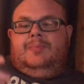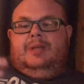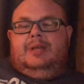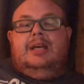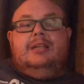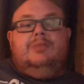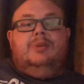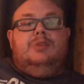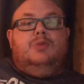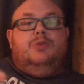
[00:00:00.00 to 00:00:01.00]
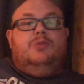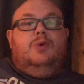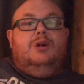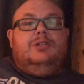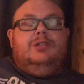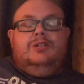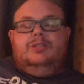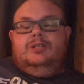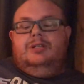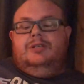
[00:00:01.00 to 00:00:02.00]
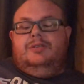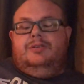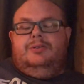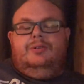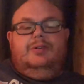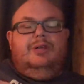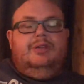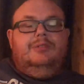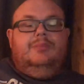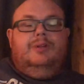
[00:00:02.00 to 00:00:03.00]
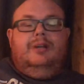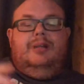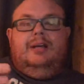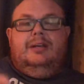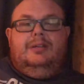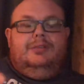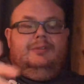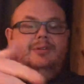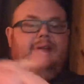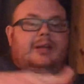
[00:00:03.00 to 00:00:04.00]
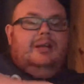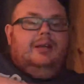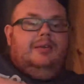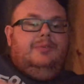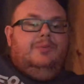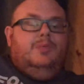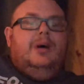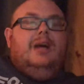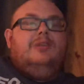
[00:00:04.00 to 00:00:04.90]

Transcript: Nesmith, George Washington Sears, his blade had a wide